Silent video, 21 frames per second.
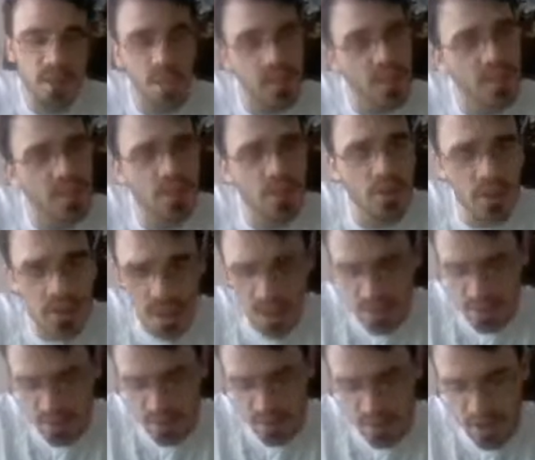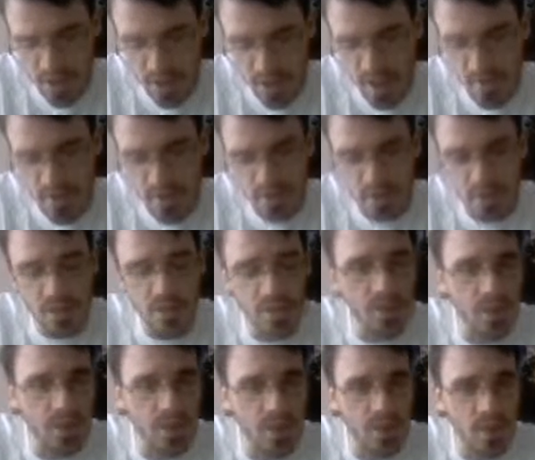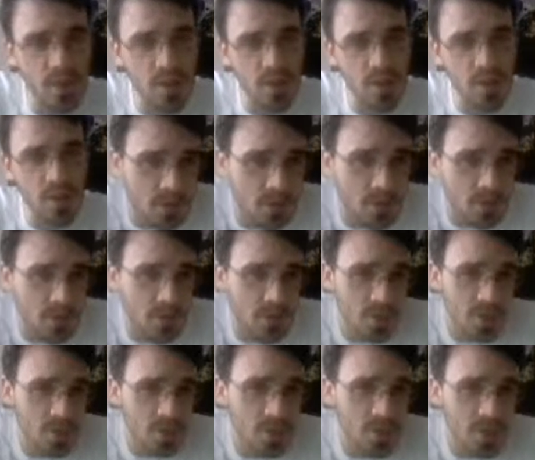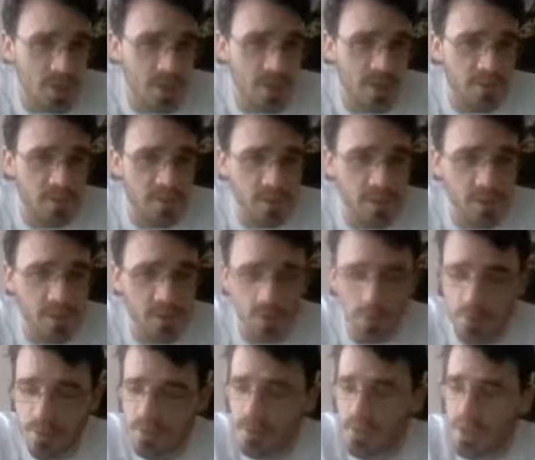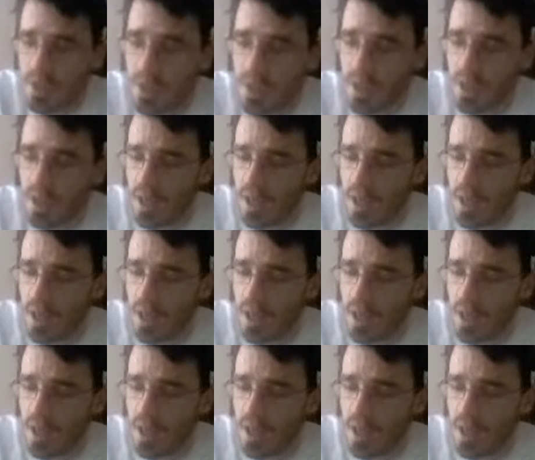an okay sliver to have out. You know, a 2-drop 2/2, you can't really lose.